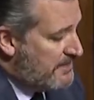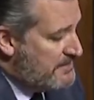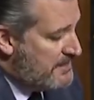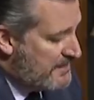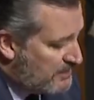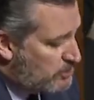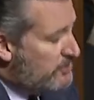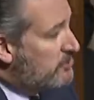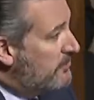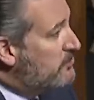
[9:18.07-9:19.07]
In the
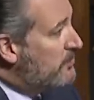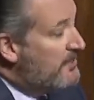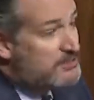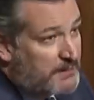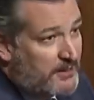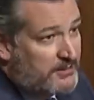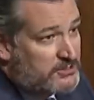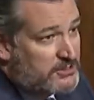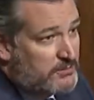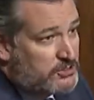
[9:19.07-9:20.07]
interest of
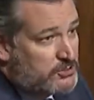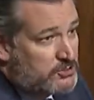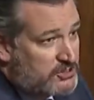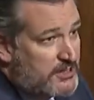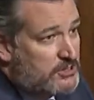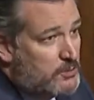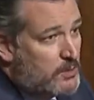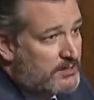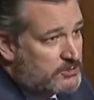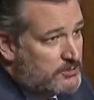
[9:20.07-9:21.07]
transparency, which you said you
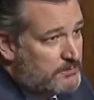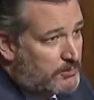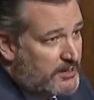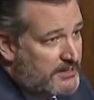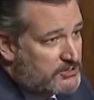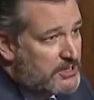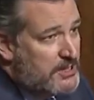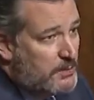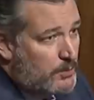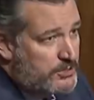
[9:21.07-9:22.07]
want to embrace,
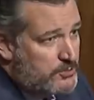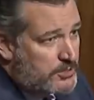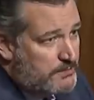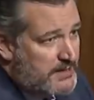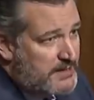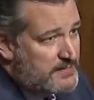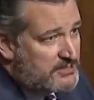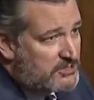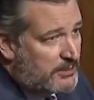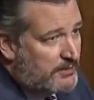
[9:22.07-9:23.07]
will you commit in
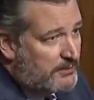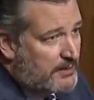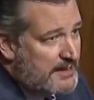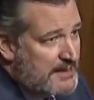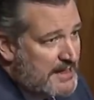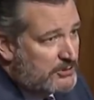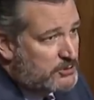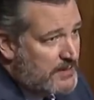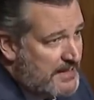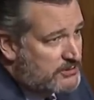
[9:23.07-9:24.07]
this hearing right now
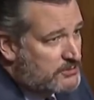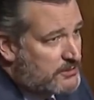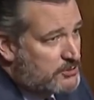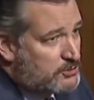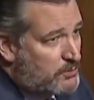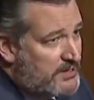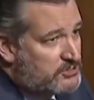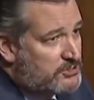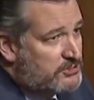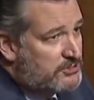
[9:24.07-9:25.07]
to answer those
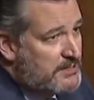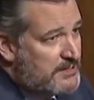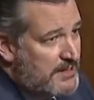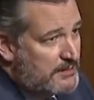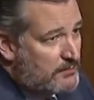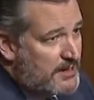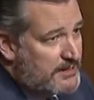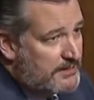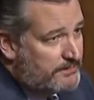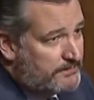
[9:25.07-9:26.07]
questions in
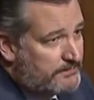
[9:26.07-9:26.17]
writing?